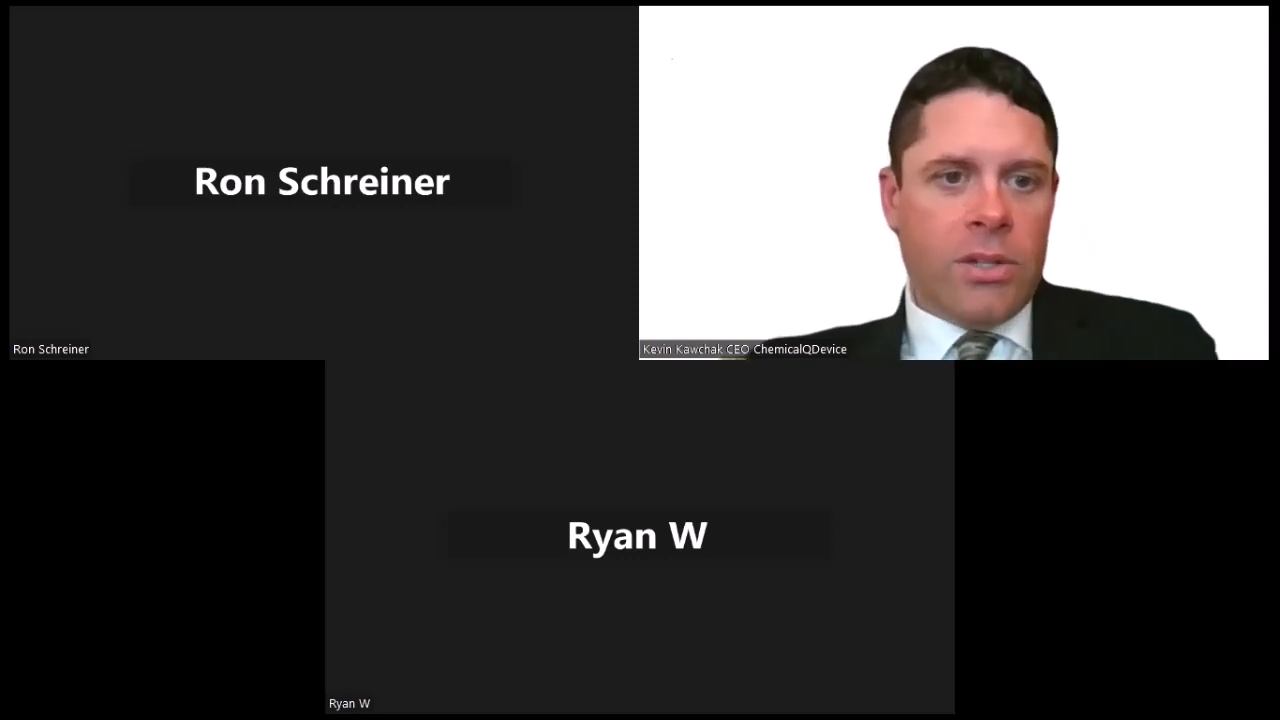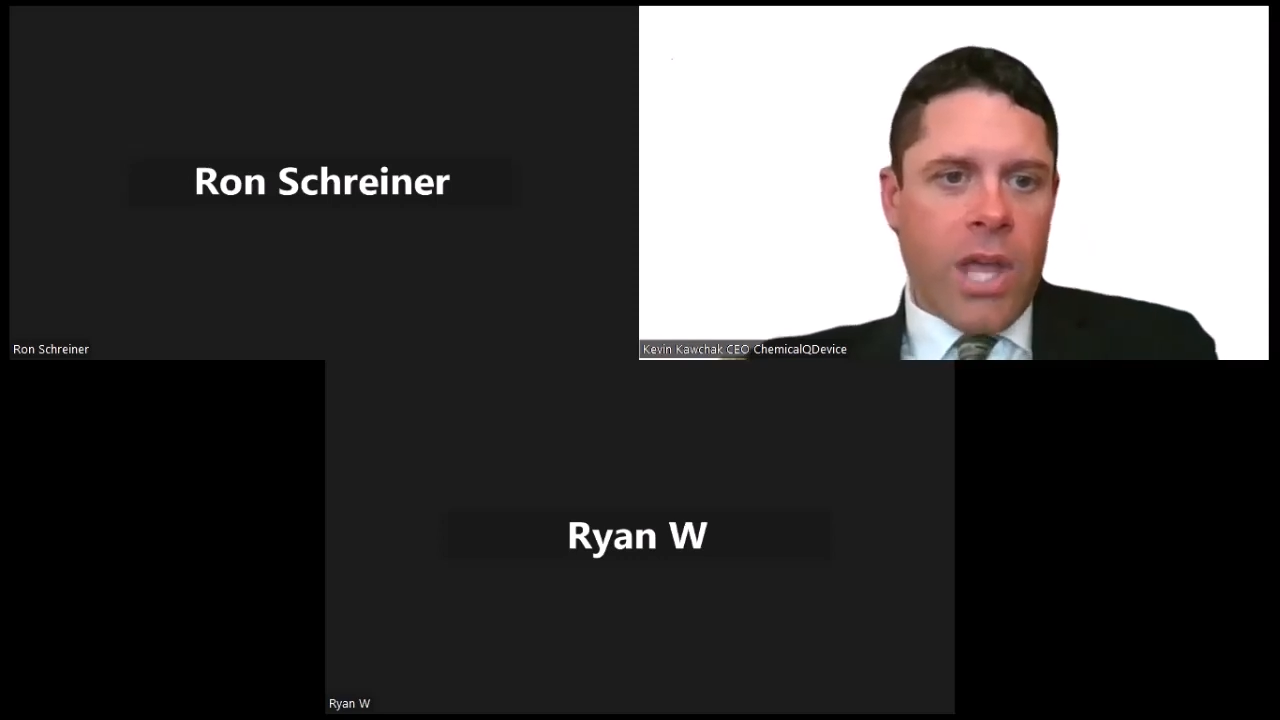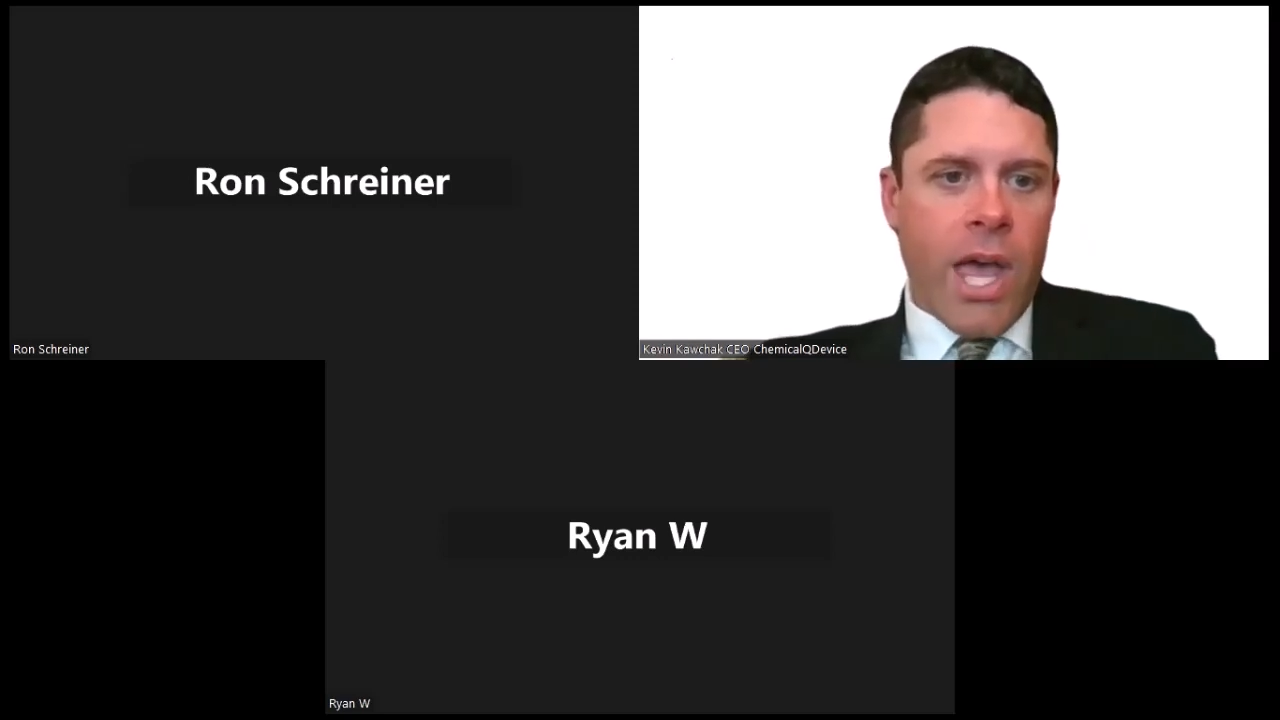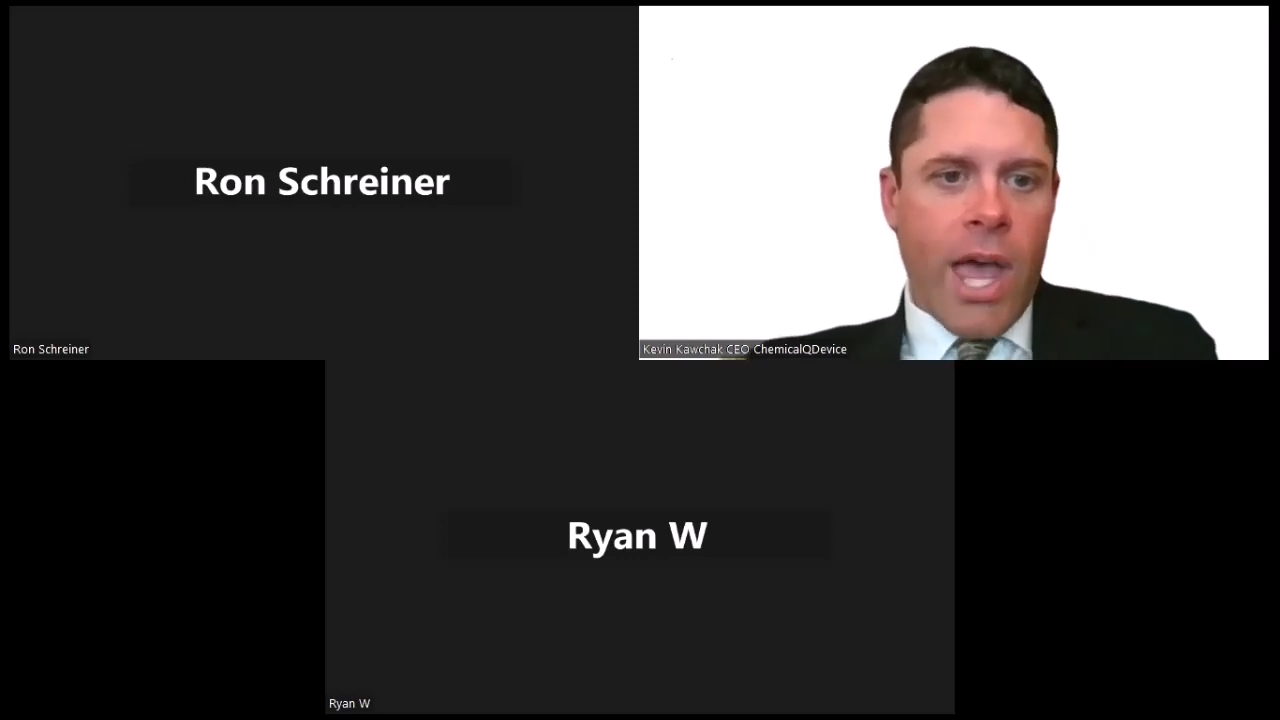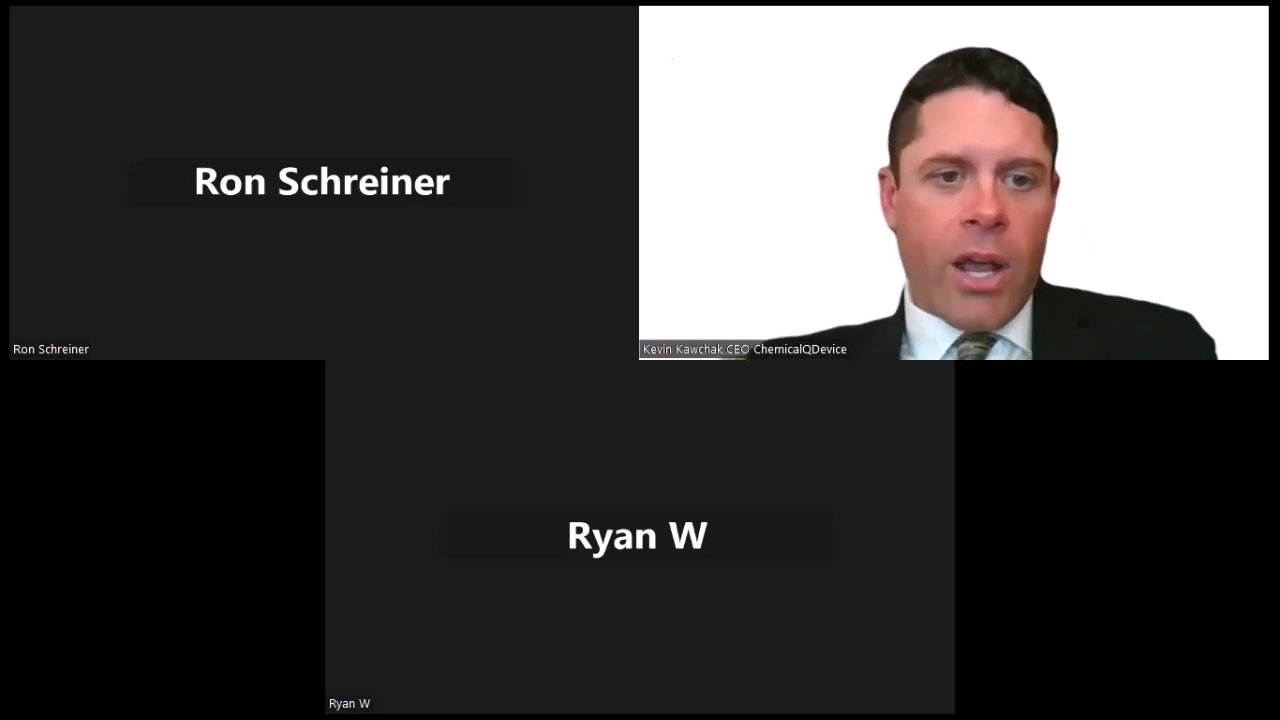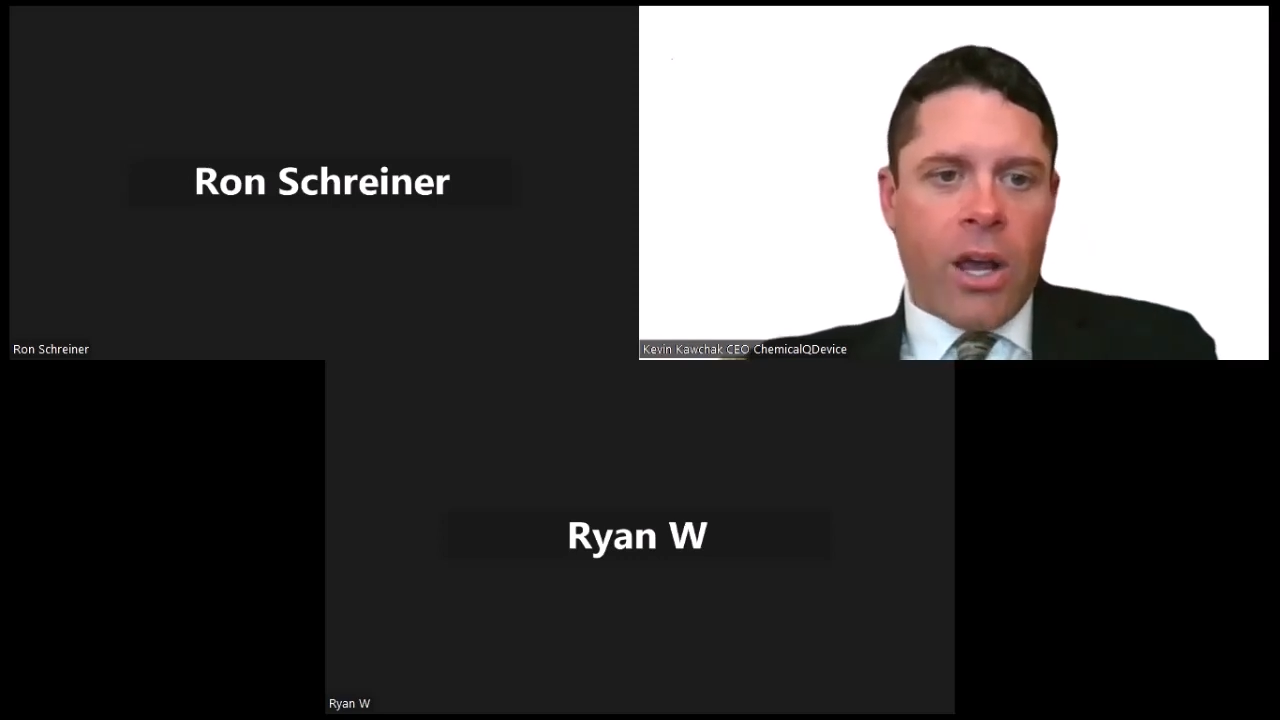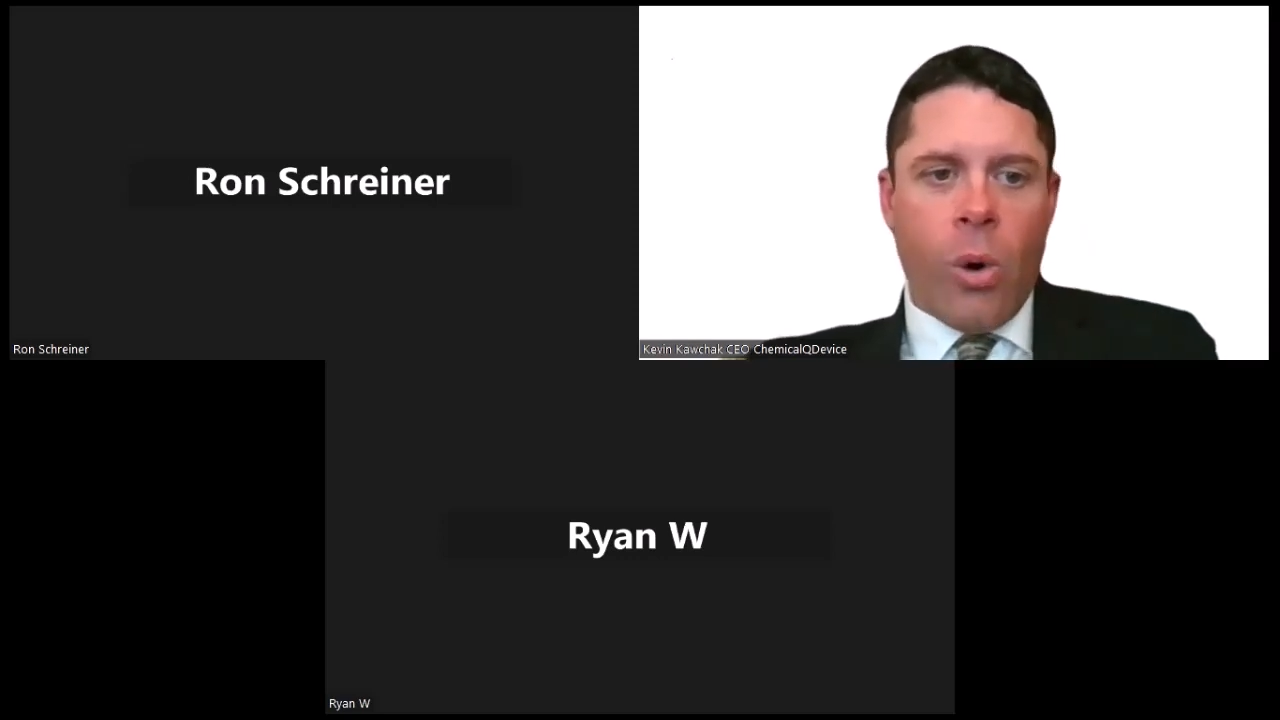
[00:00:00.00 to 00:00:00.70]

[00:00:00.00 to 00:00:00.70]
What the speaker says: So yeah,